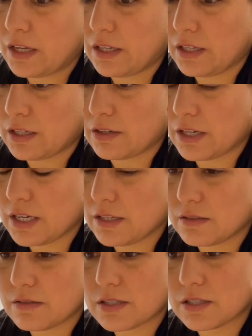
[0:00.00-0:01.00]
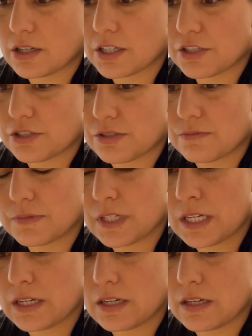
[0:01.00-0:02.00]
I started
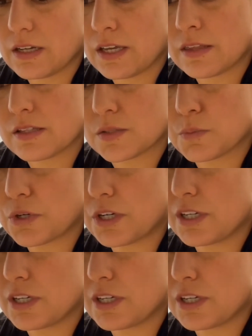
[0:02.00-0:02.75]
in the sport